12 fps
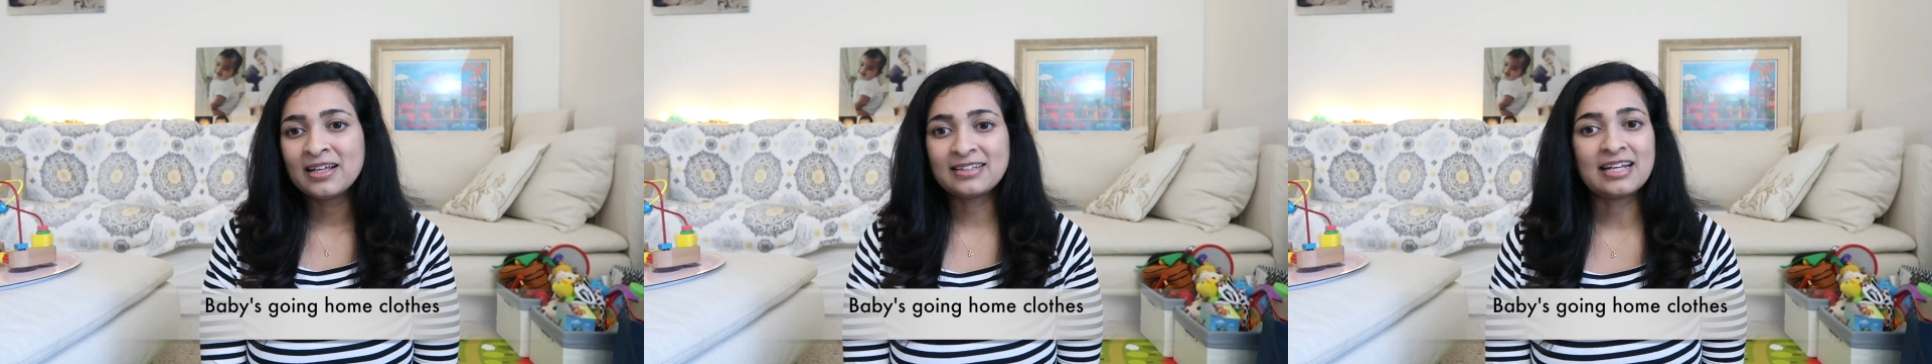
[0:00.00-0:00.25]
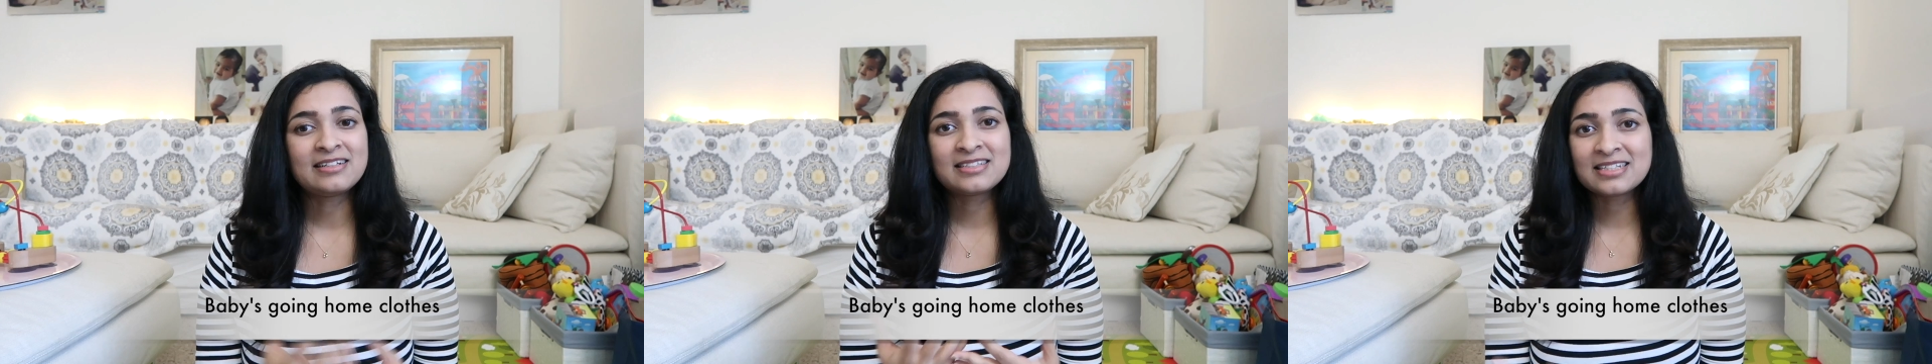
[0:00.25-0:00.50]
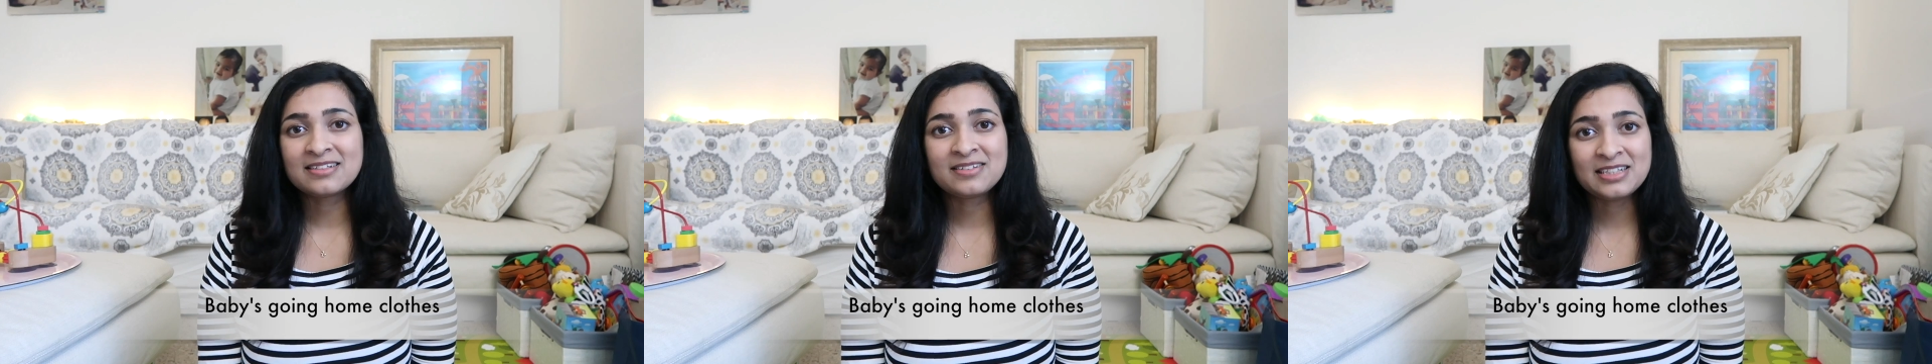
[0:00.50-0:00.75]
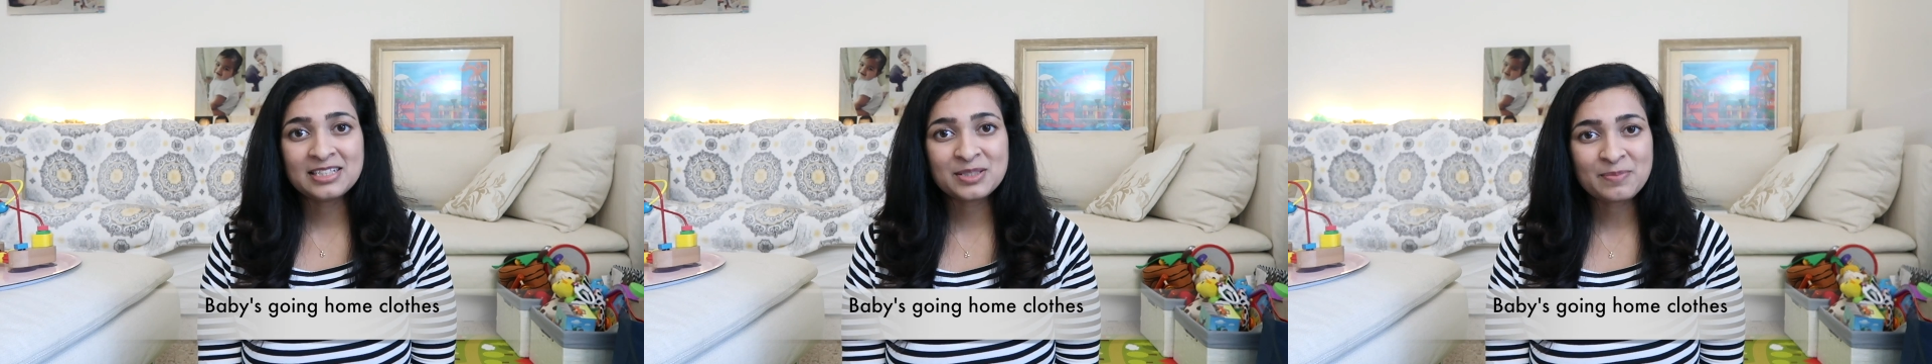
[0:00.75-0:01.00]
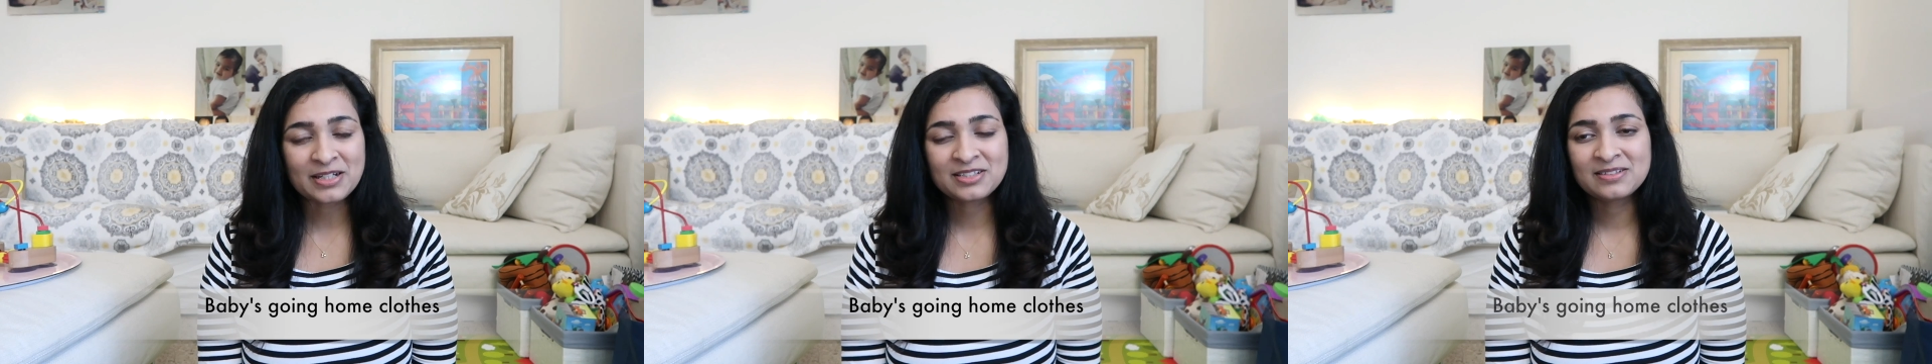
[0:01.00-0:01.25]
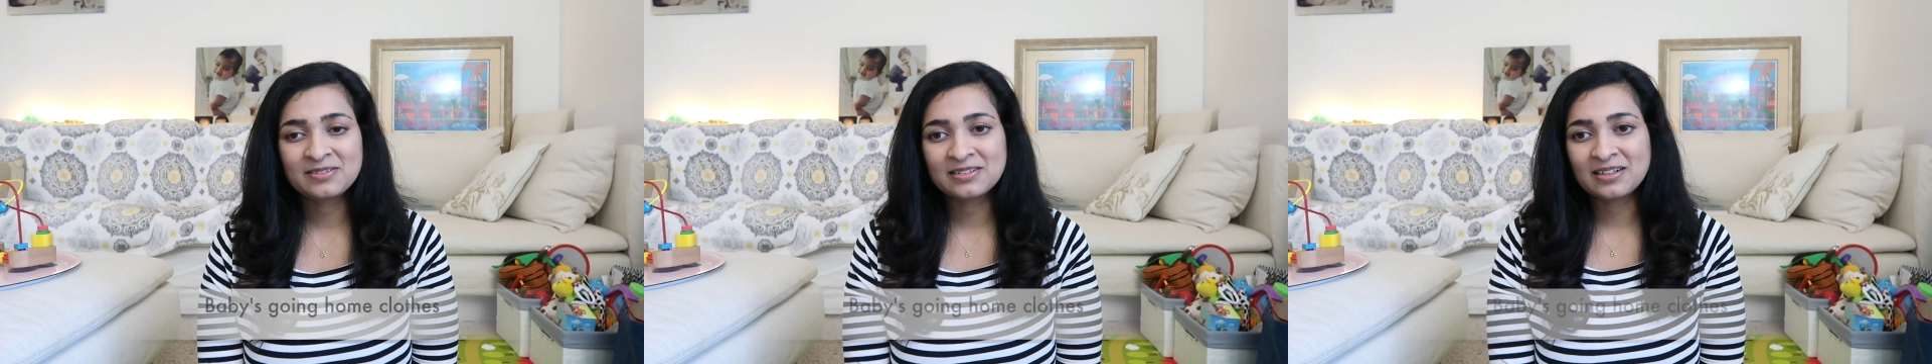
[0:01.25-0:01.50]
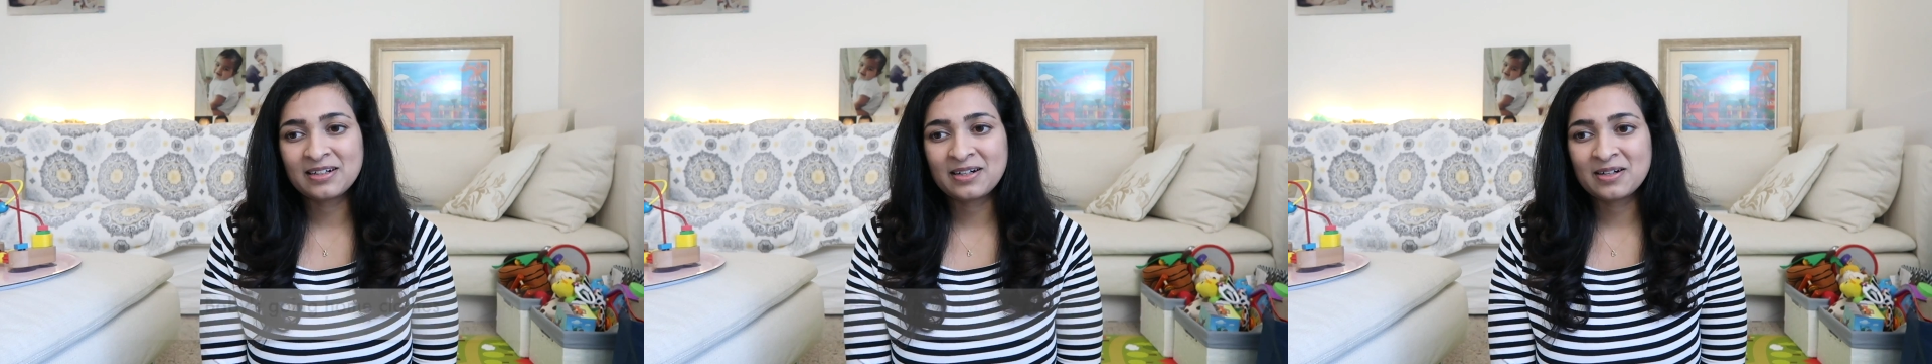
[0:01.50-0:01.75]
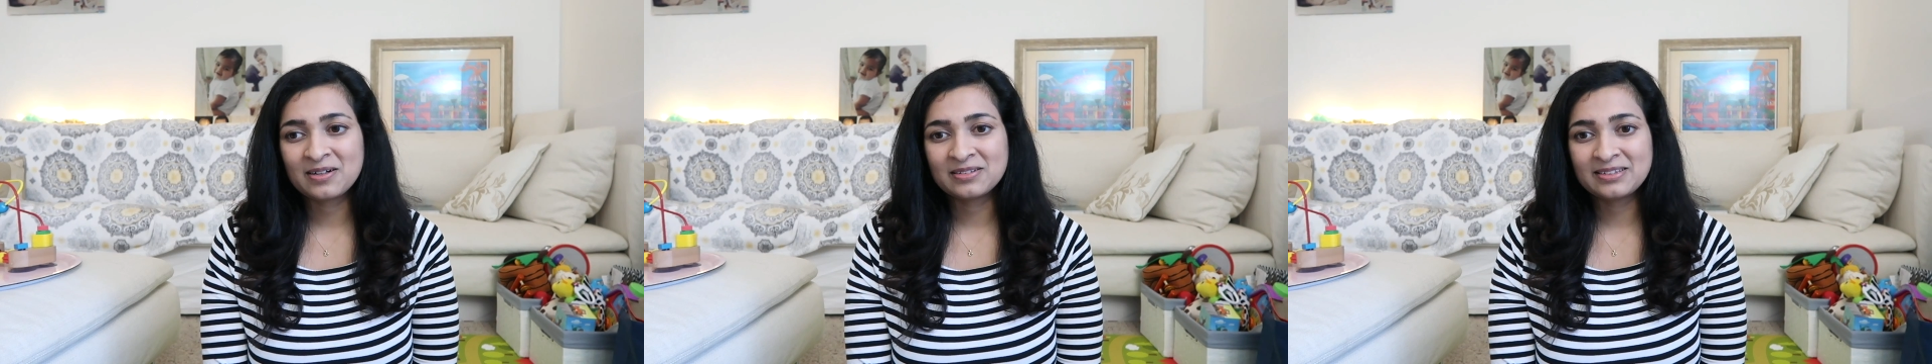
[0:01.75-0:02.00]
That is a really special
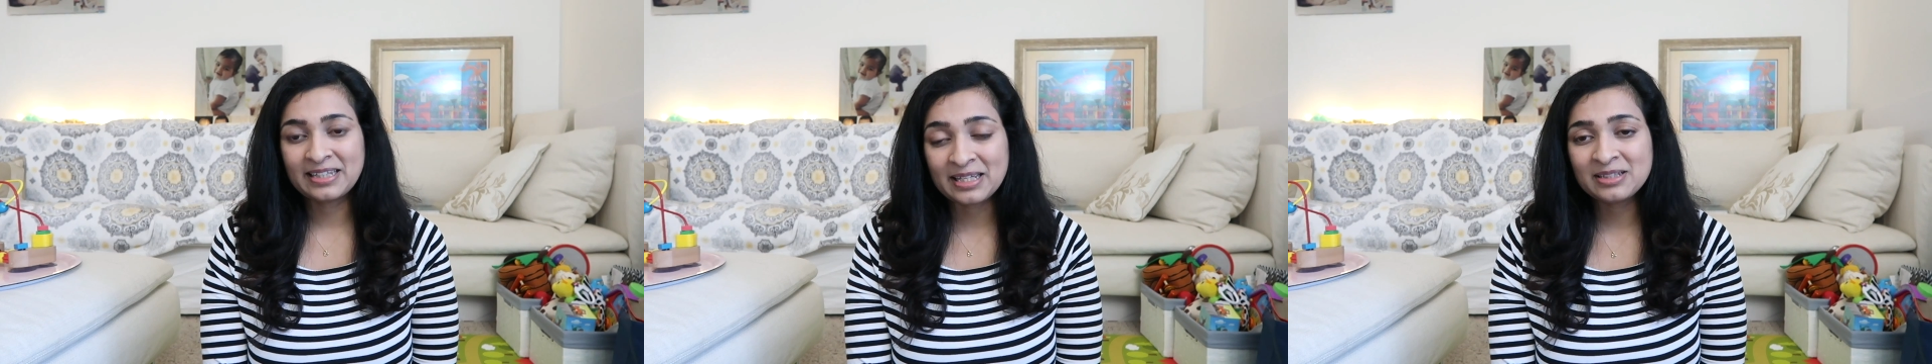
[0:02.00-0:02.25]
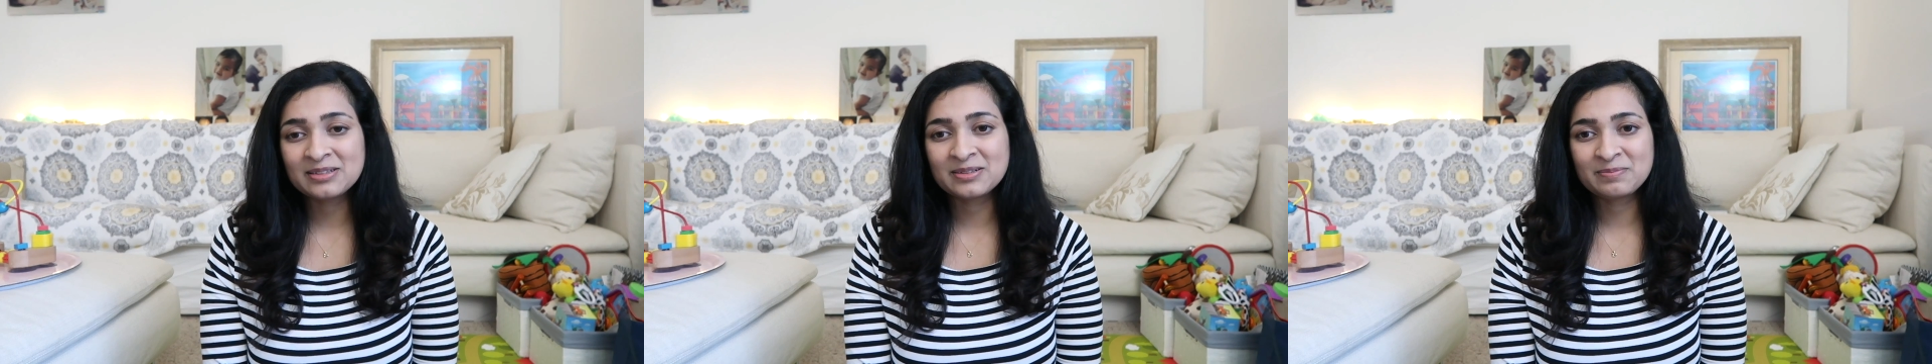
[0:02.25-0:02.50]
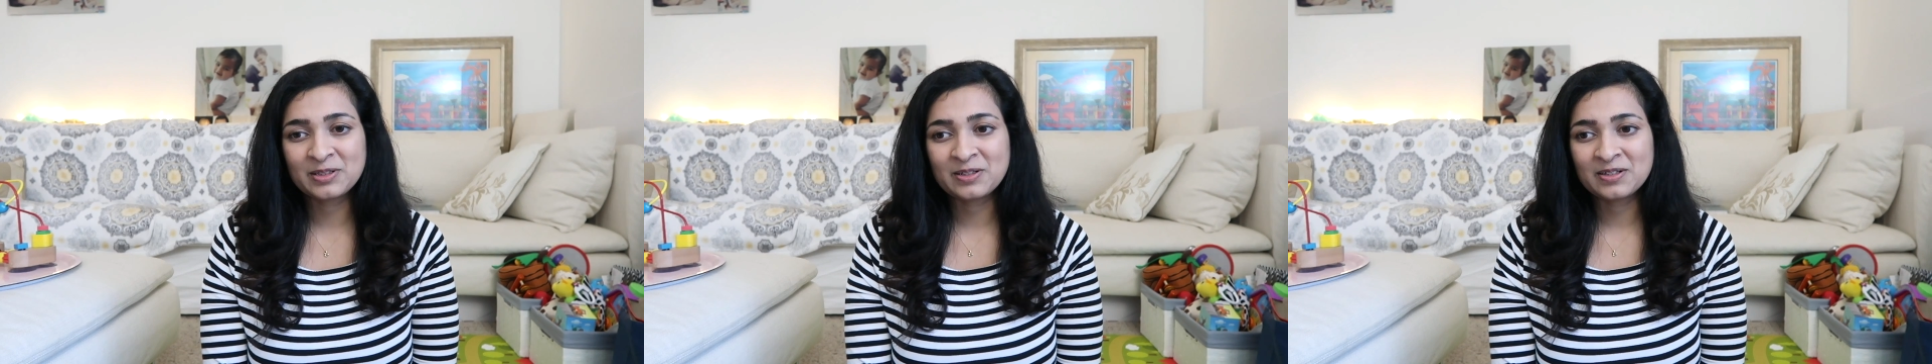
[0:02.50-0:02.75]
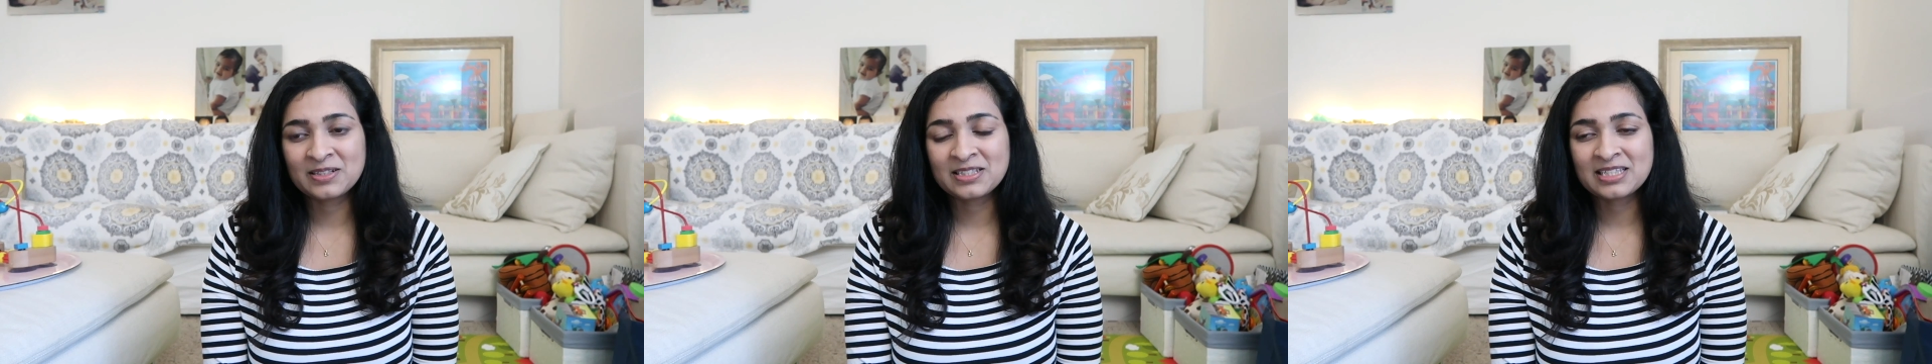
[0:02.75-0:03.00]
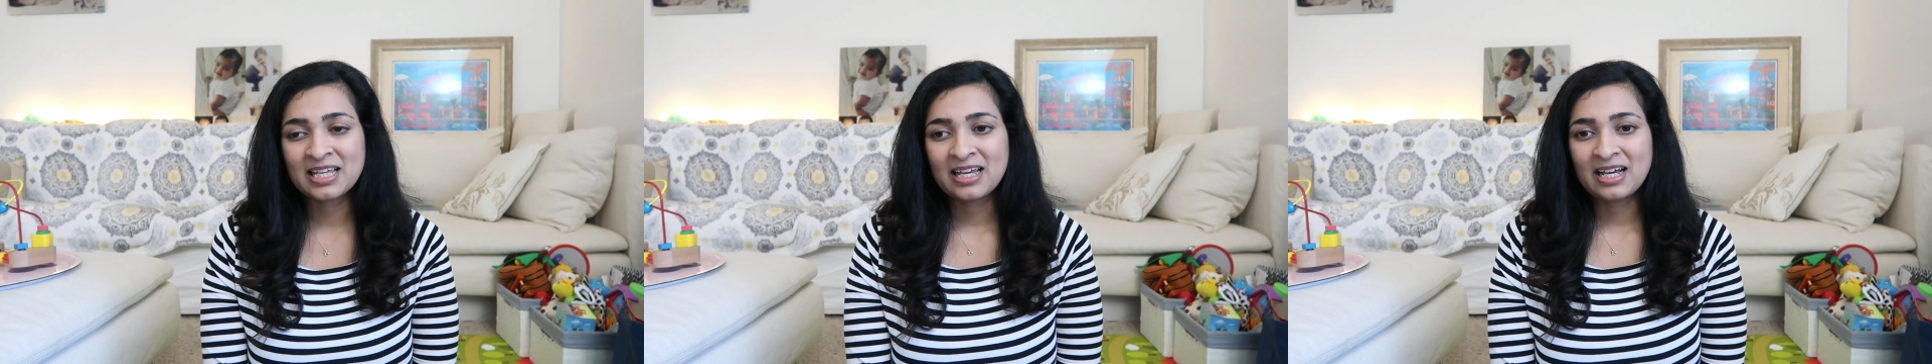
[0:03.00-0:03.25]
thing, because